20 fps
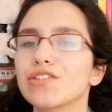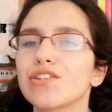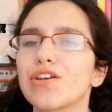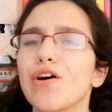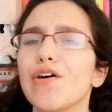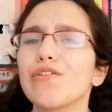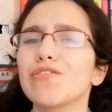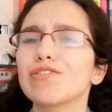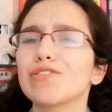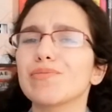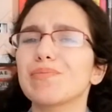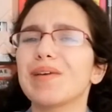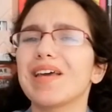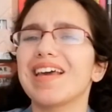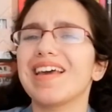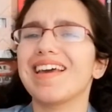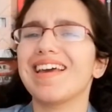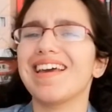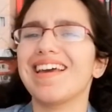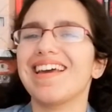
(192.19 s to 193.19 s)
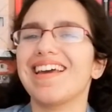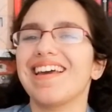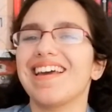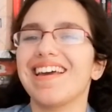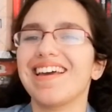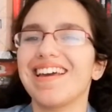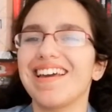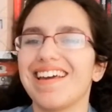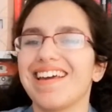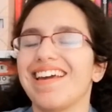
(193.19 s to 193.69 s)
So
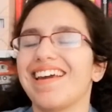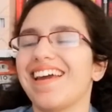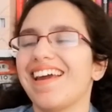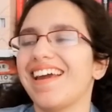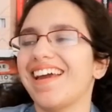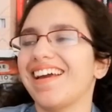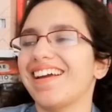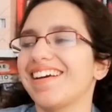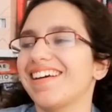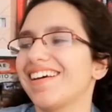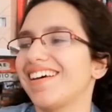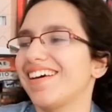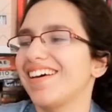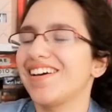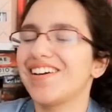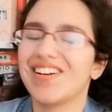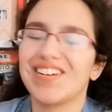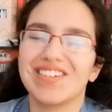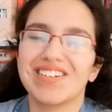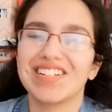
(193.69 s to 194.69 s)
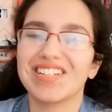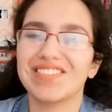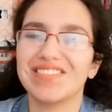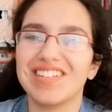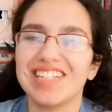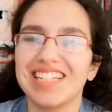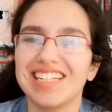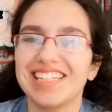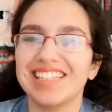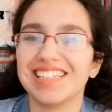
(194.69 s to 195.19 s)
Speak, which
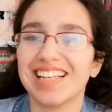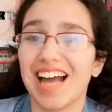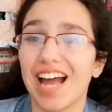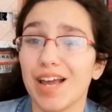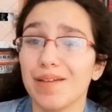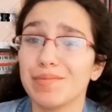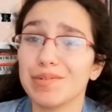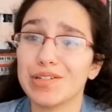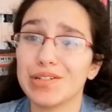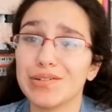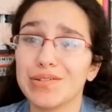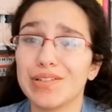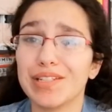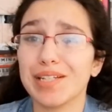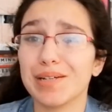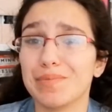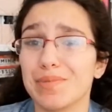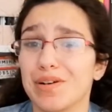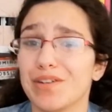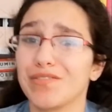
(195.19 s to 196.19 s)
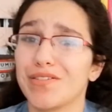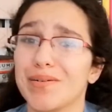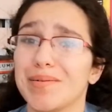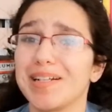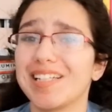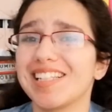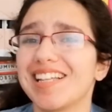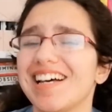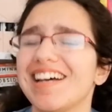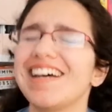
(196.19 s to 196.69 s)
means I'm choosing a book for
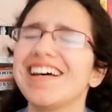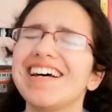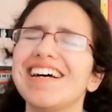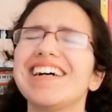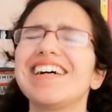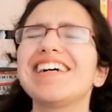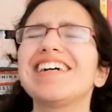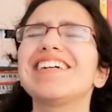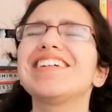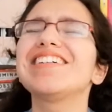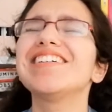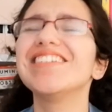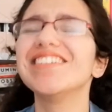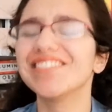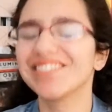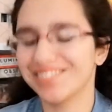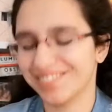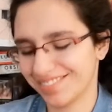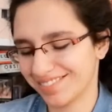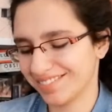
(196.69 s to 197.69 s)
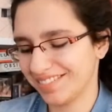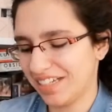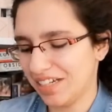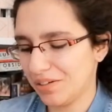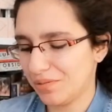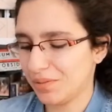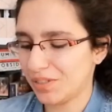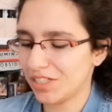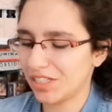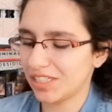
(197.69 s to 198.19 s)
myself,
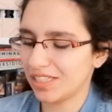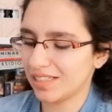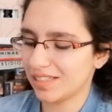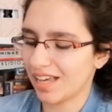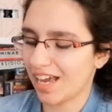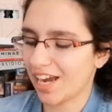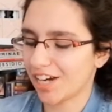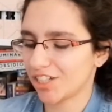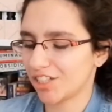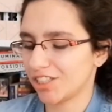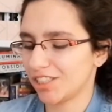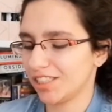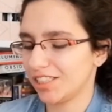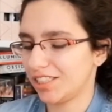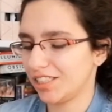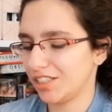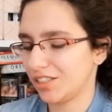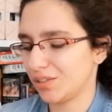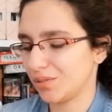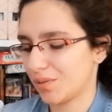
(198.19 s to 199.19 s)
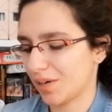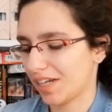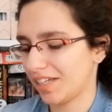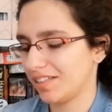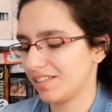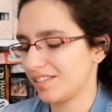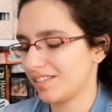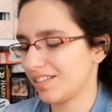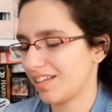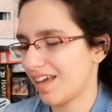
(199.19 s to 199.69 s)
which is actually
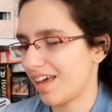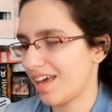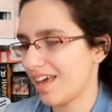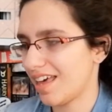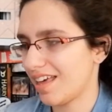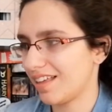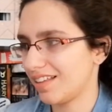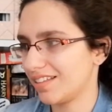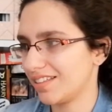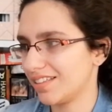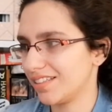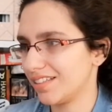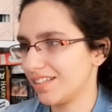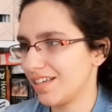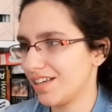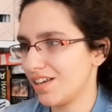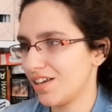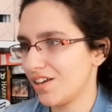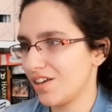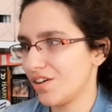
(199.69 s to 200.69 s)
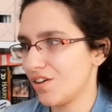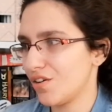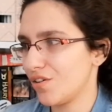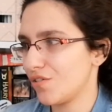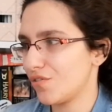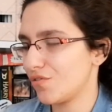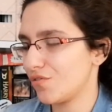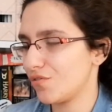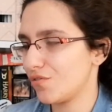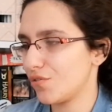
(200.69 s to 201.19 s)
great. And
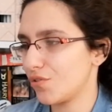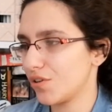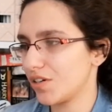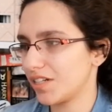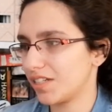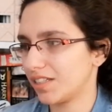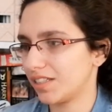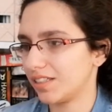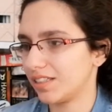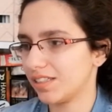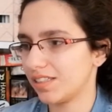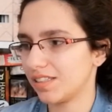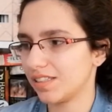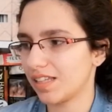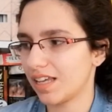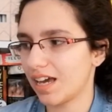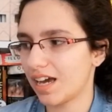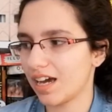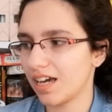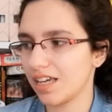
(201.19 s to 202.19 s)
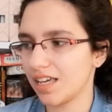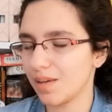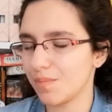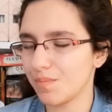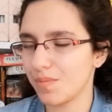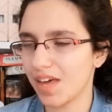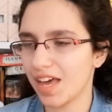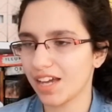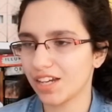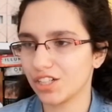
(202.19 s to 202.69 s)
for this, I
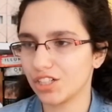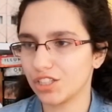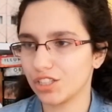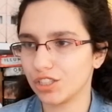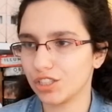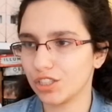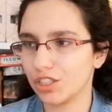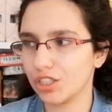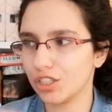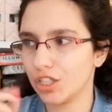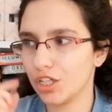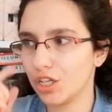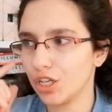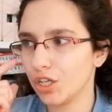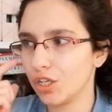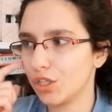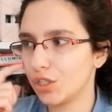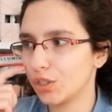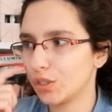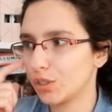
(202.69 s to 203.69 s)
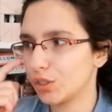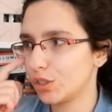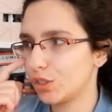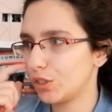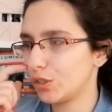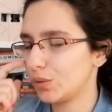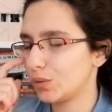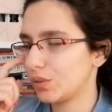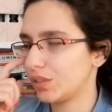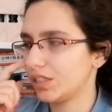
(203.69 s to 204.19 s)
am actually
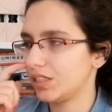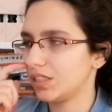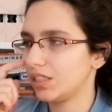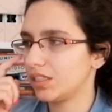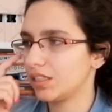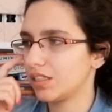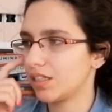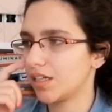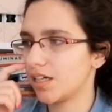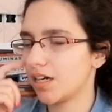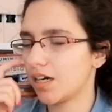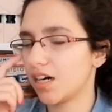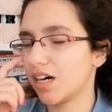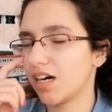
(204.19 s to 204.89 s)
choosing